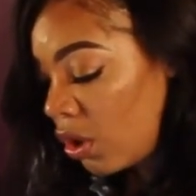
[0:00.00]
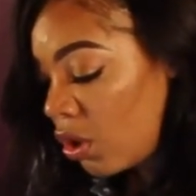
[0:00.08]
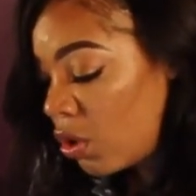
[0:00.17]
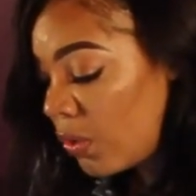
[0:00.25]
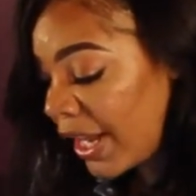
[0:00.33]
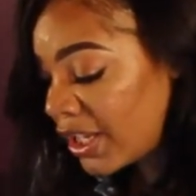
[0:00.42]

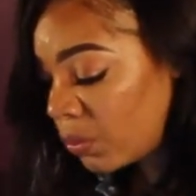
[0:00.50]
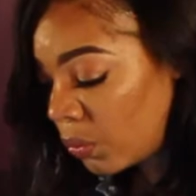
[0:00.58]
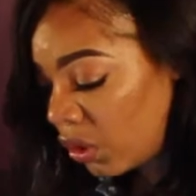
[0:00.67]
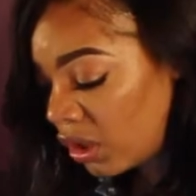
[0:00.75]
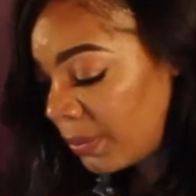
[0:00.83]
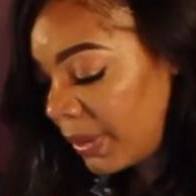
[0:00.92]
who has
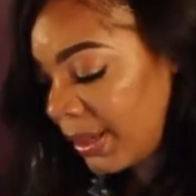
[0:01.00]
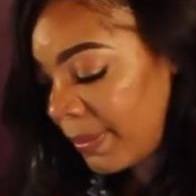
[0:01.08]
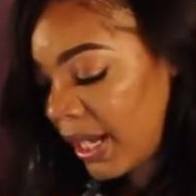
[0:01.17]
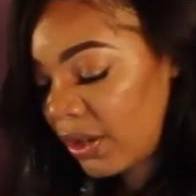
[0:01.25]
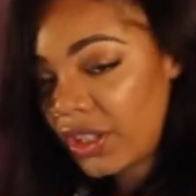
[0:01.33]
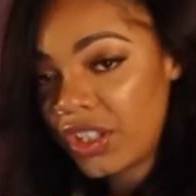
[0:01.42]
warned me
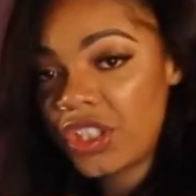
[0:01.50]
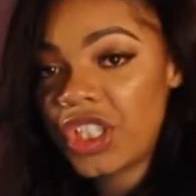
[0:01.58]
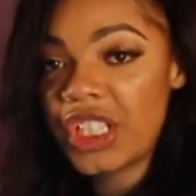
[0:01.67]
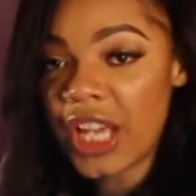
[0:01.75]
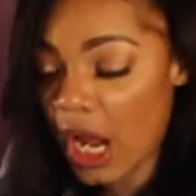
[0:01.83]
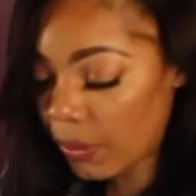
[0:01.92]
about it.
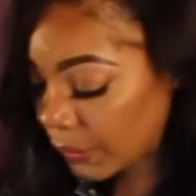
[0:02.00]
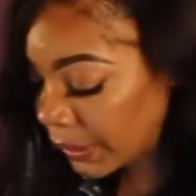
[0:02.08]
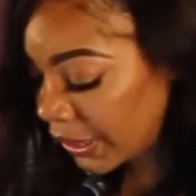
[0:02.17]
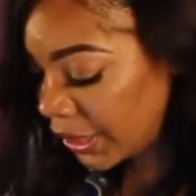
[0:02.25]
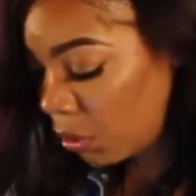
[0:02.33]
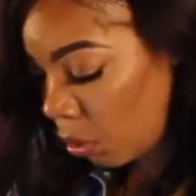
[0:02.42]
She's
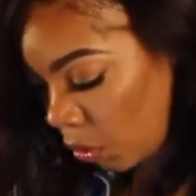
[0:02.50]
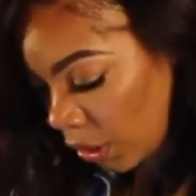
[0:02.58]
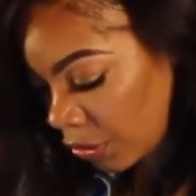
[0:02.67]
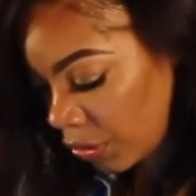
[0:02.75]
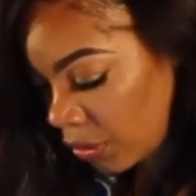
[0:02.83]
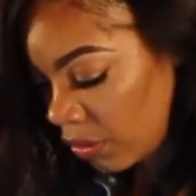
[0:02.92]
awkwardly
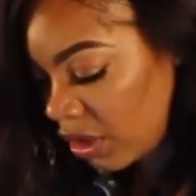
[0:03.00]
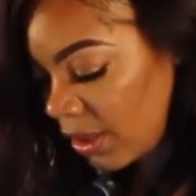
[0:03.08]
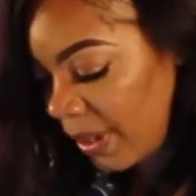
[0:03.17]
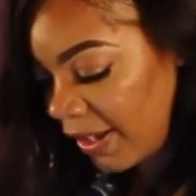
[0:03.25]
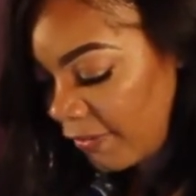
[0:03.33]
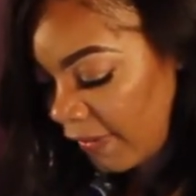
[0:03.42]
cordial to
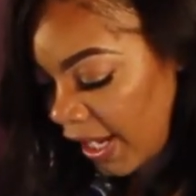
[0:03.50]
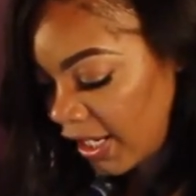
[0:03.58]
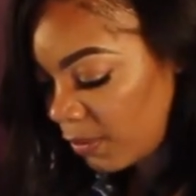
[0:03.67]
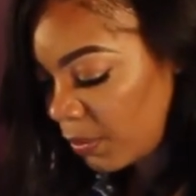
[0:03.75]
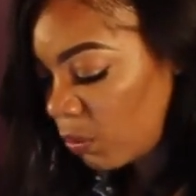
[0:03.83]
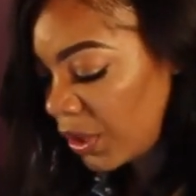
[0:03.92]
my
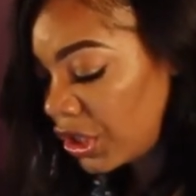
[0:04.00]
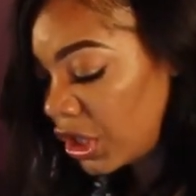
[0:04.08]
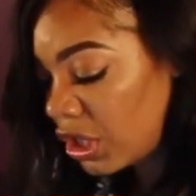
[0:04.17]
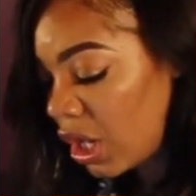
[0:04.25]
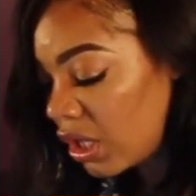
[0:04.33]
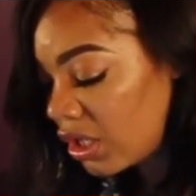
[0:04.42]
face, but when she
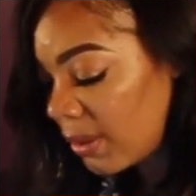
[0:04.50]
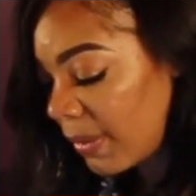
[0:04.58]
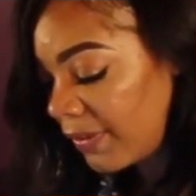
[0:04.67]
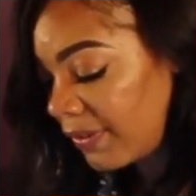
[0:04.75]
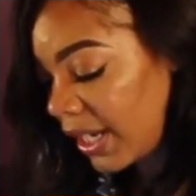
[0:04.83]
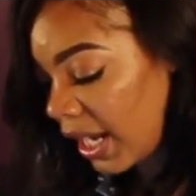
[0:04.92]
talks to
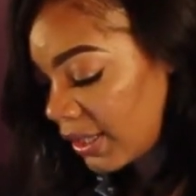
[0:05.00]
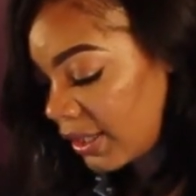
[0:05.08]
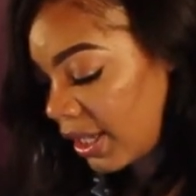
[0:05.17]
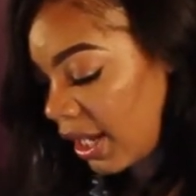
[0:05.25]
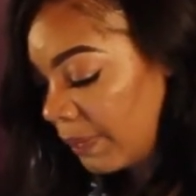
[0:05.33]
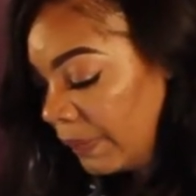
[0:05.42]
my
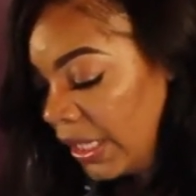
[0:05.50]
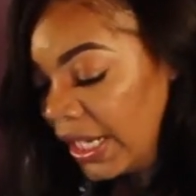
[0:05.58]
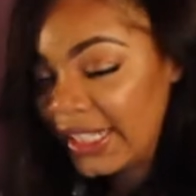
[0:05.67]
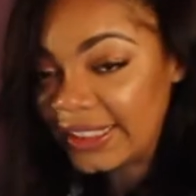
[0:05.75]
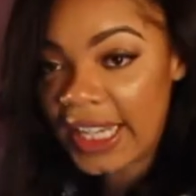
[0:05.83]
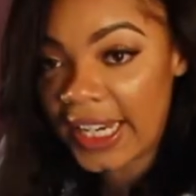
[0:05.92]
fiance,
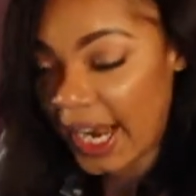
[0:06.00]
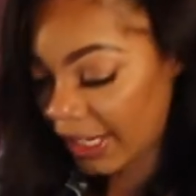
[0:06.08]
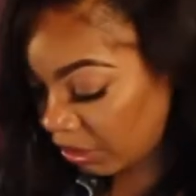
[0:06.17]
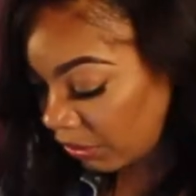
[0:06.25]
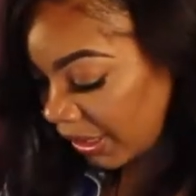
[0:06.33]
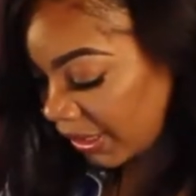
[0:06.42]
it's like I
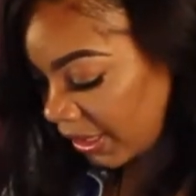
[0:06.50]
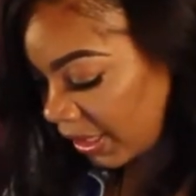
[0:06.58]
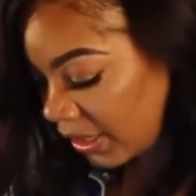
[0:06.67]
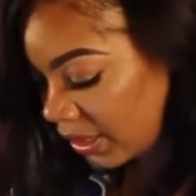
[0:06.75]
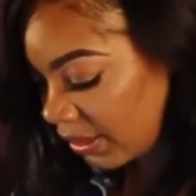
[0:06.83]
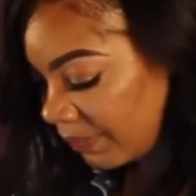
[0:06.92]
don't
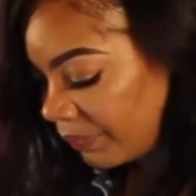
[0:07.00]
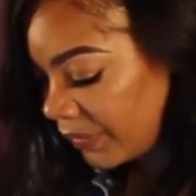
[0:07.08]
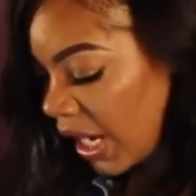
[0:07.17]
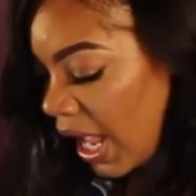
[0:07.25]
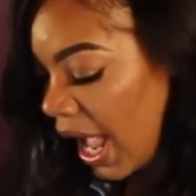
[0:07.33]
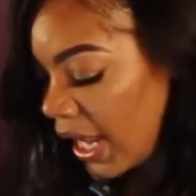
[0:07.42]
exist.
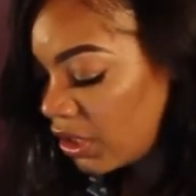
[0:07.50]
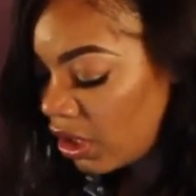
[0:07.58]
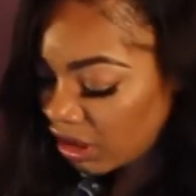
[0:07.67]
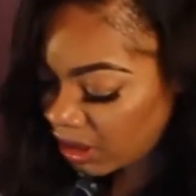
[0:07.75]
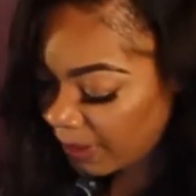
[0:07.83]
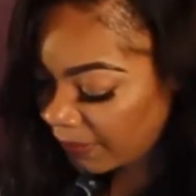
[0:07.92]
I
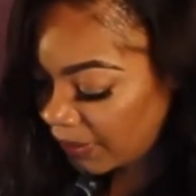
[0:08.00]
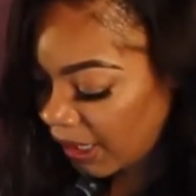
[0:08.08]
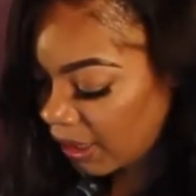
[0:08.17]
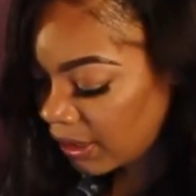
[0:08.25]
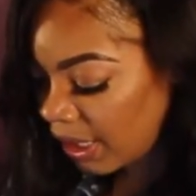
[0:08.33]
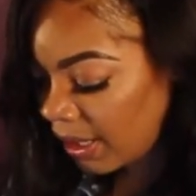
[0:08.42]
talk to my
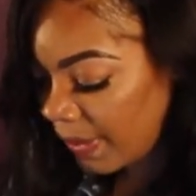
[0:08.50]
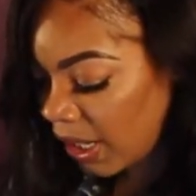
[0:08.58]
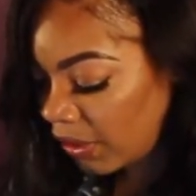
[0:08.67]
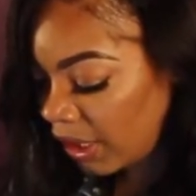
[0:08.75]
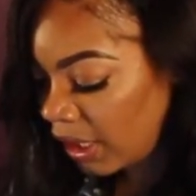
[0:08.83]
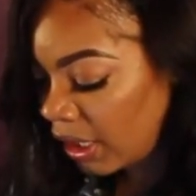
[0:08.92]
fiance
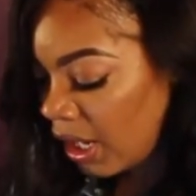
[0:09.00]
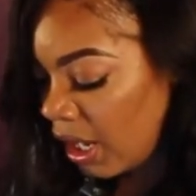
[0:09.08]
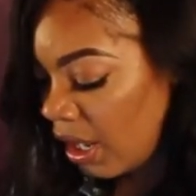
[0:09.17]
about it,